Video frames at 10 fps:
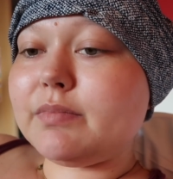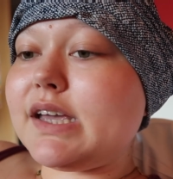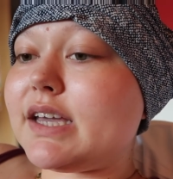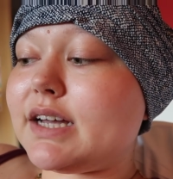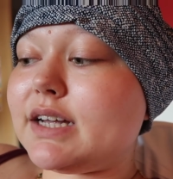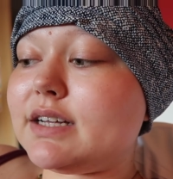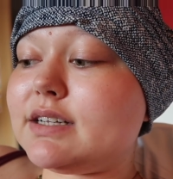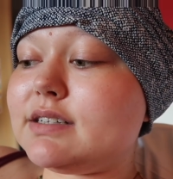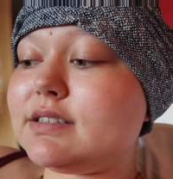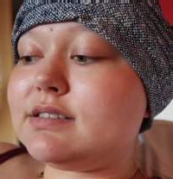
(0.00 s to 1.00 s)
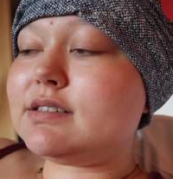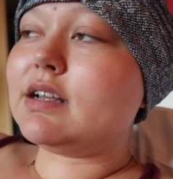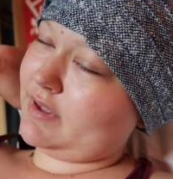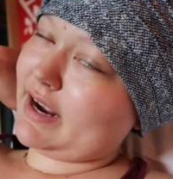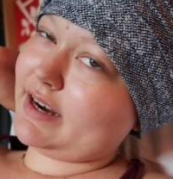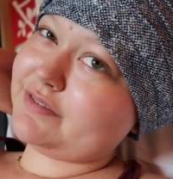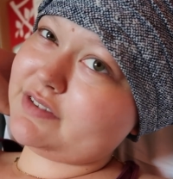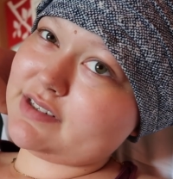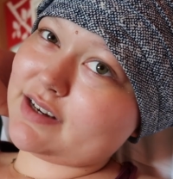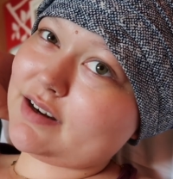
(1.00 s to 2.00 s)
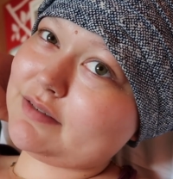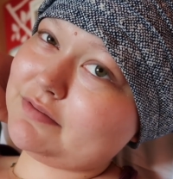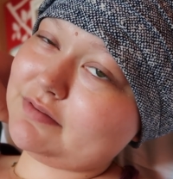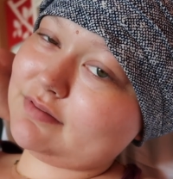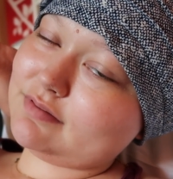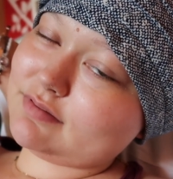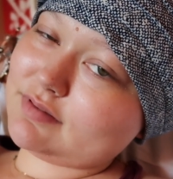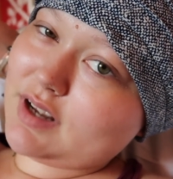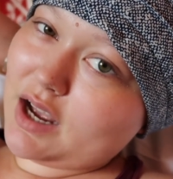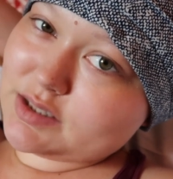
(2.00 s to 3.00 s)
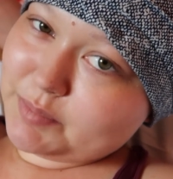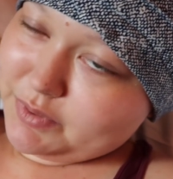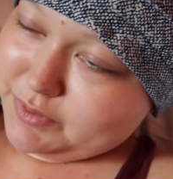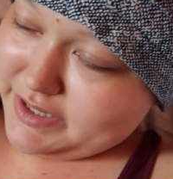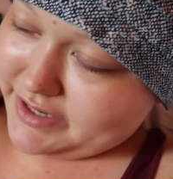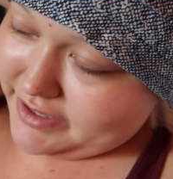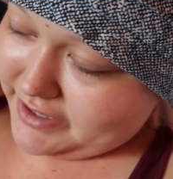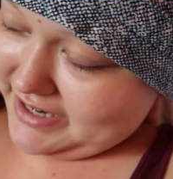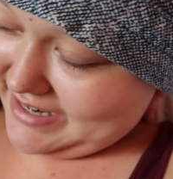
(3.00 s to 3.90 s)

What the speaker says: because I'm kind of sick of the hospital dinner.